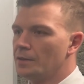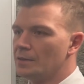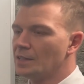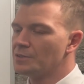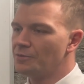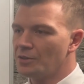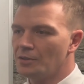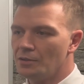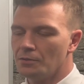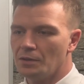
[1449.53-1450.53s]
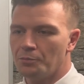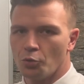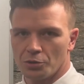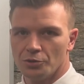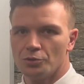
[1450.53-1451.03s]
That's very
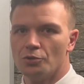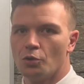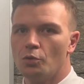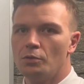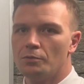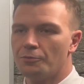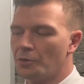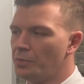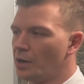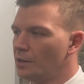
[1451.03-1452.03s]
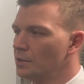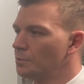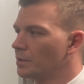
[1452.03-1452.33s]
important to know for a pilot,